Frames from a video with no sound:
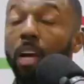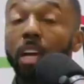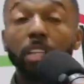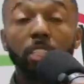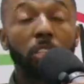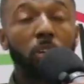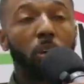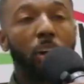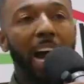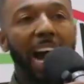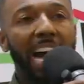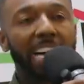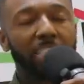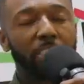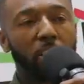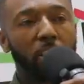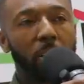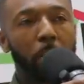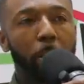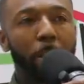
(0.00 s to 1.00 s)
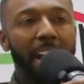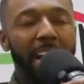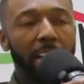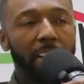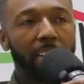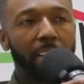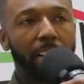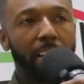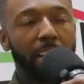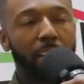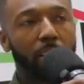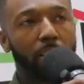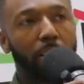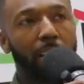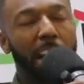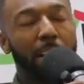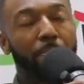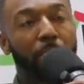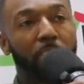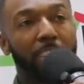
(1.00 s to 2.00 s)
So, I started back, like,
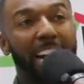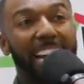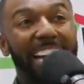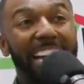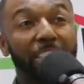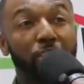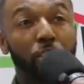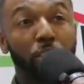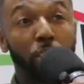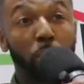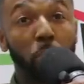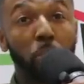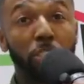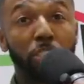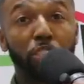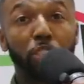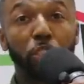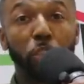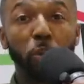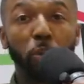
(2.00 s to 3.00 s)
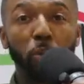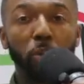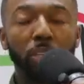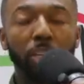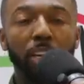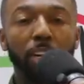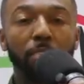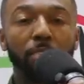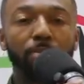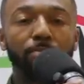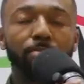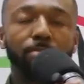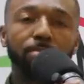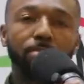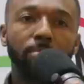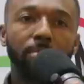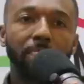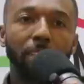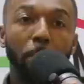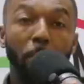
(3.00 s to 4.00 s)
I first got introduced to the
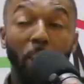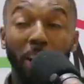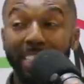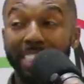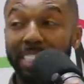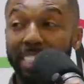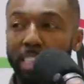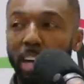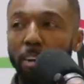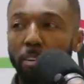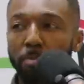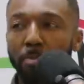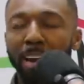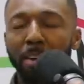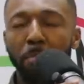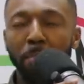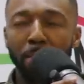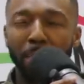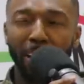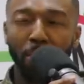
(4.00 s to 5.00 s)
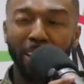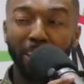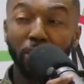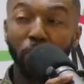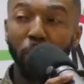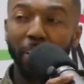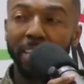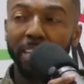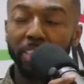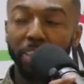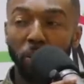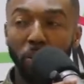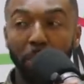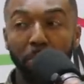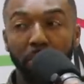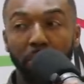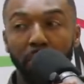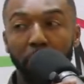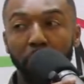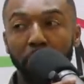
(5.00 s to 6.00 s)
the market itself back, back when I was 20 years old.
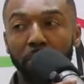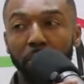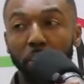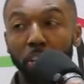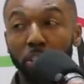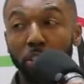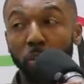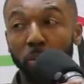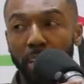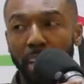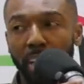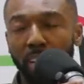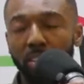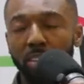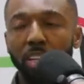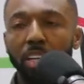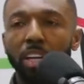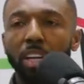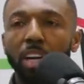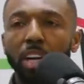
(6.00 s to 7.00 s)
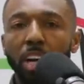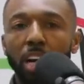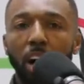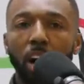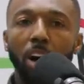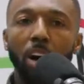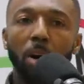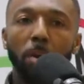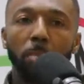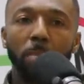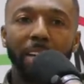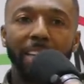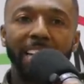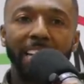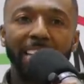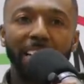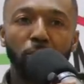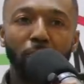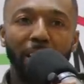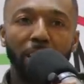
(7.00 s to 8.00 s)
I'm, I'm 32 now um, and that,
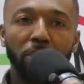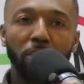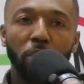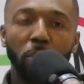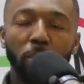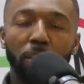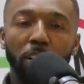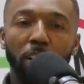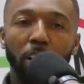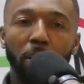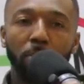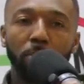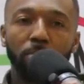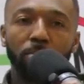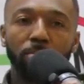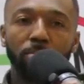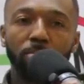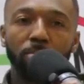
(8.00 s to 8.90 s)
that's when I was doing um